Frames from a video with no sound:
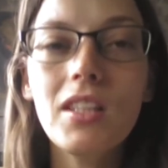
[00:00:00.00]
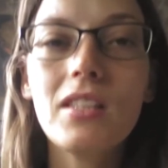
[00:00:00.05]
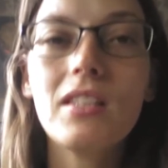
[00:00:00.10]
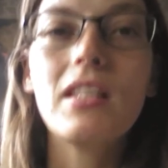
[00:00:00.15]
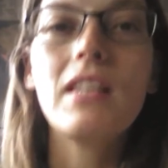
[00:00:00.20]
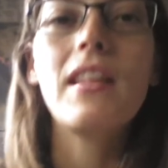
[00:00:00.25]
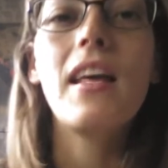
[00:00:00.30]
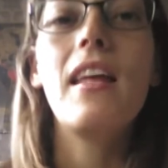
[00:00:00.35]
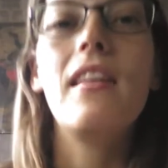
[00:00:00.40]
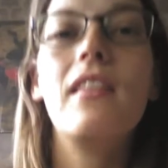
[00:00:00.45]

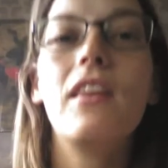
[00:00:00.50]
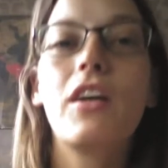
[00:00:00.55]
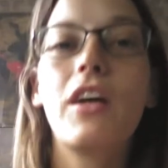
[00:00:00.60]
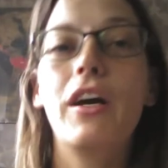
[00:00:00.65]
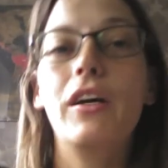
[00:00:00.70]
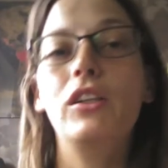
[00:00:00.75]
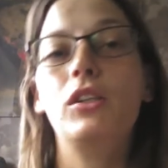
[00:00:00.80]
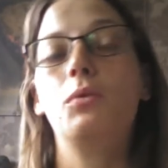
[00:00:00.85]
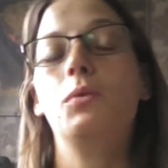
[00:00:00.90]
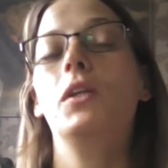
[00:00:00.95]
So then the
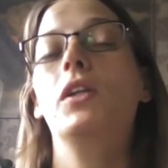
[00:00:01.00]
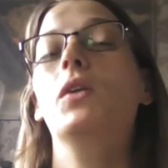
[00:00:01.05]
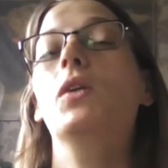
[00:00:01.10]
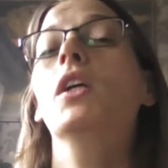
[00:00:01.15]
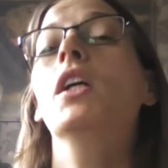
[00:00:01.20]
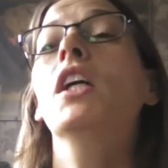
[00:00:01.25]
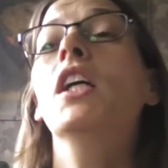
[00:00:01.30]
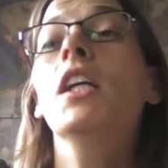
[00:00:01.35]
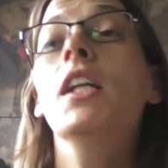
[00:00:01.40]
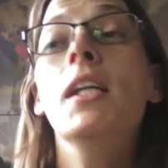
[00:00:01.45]
coach
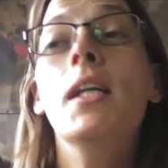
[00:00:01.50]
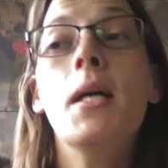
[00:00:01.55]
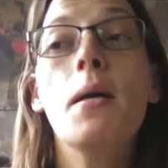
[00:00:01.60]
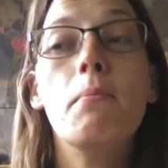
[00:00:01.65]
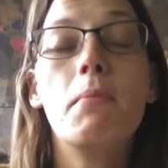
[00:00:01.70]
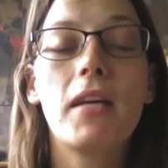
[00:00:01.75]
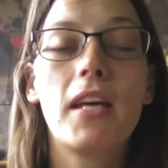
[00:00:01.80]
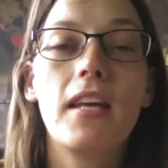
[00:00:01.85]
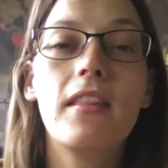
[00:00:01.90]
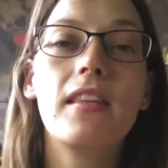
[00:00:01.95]
will
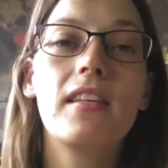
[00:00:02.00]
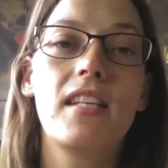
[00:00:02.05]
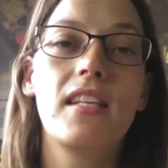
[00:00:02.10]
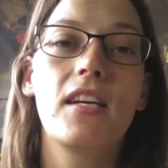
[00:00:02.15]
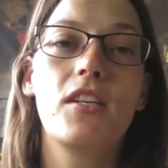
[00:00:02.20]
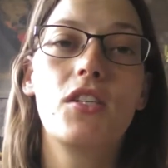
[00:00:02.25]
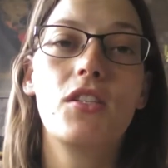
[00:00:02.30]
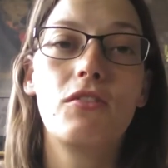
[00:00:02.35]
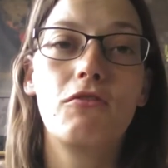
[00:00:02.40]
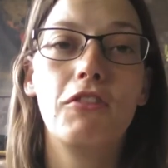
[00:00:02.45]
begin the
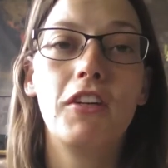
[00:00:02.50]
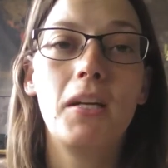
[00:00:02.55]
sessions